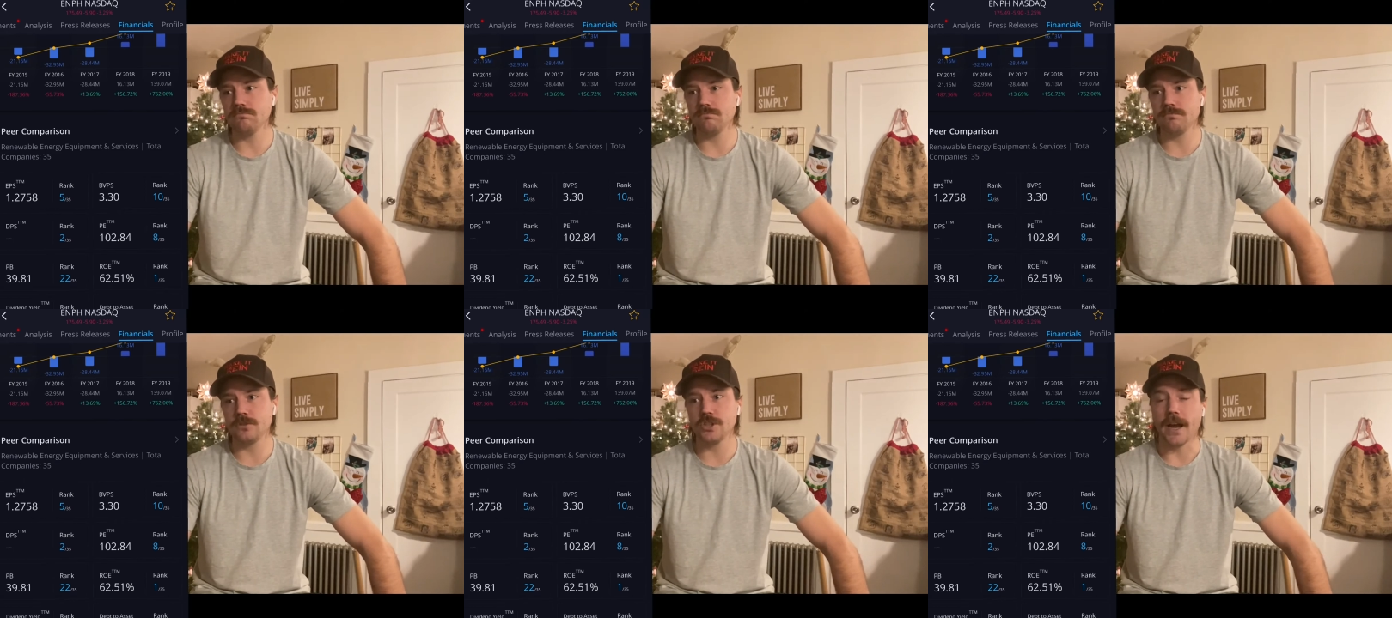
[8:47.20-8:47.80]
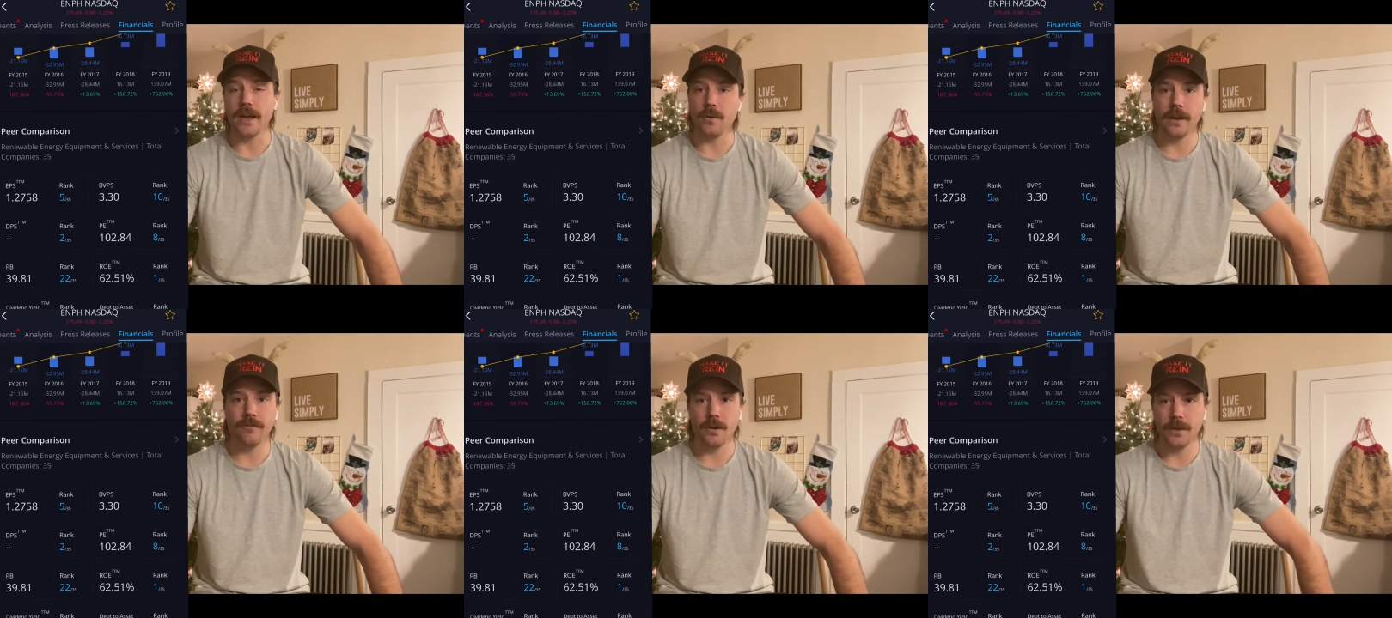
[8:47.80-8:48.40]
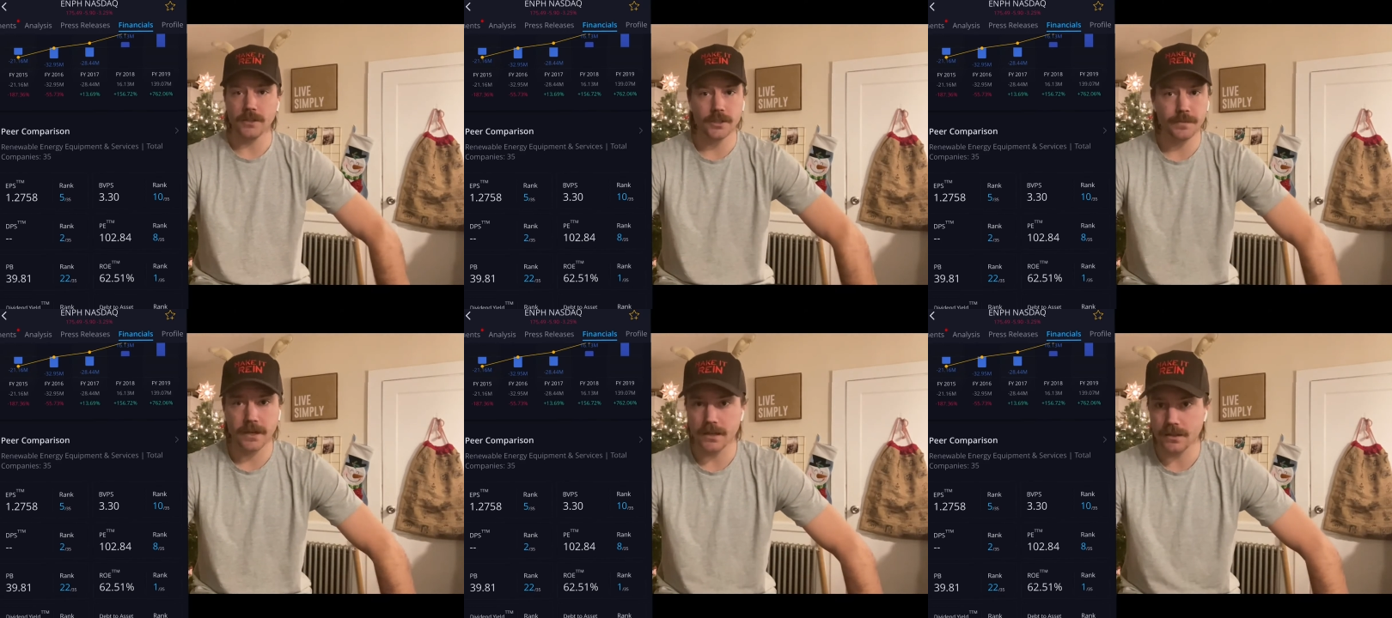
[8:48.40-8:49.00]
shy away from it just
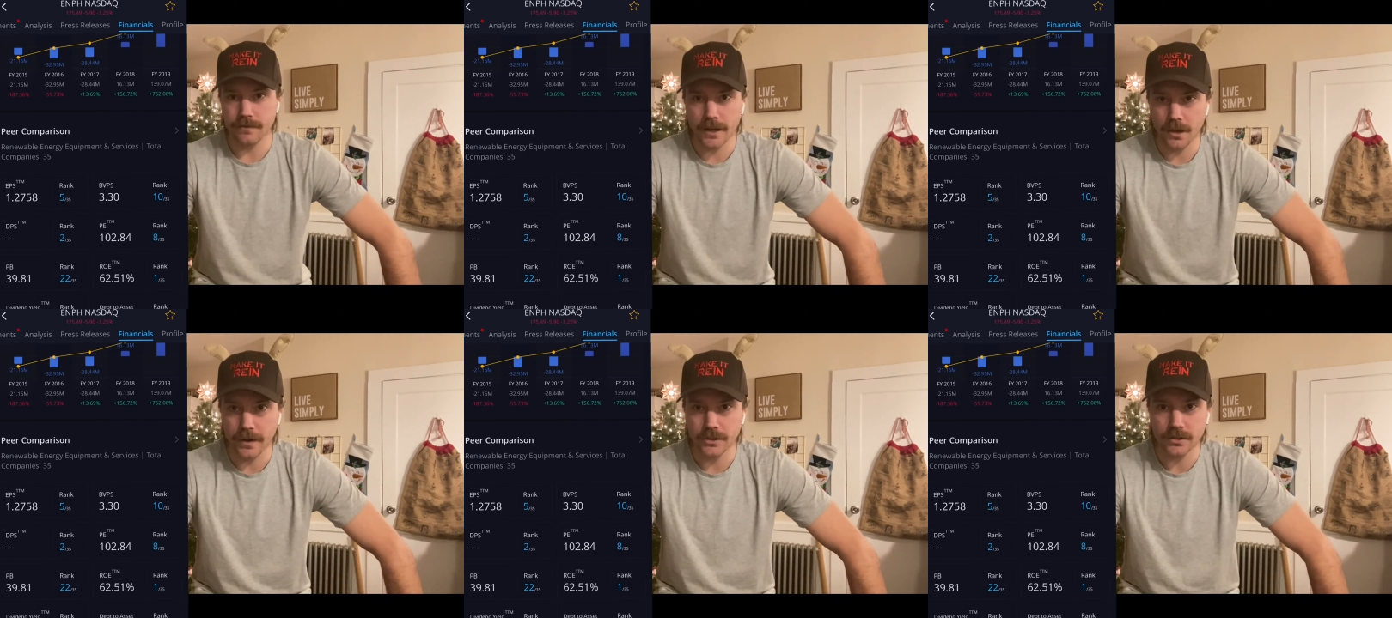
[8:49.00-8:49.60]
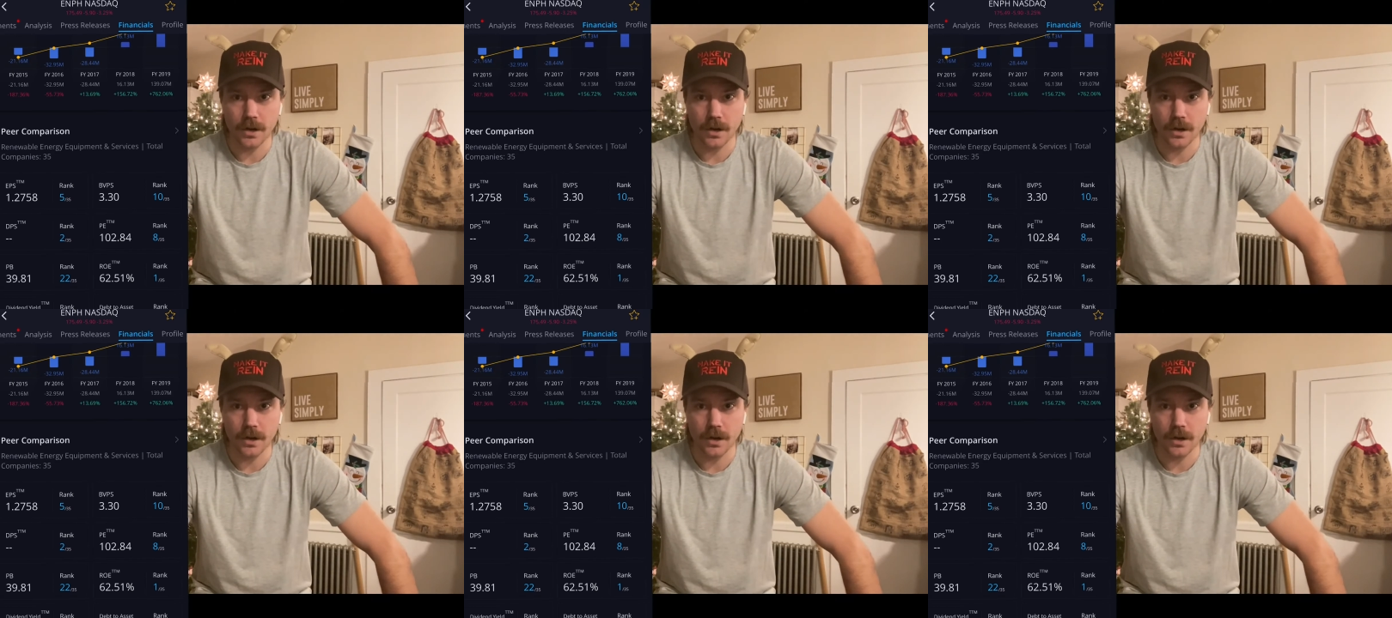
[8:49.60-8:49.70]
because of the valuation.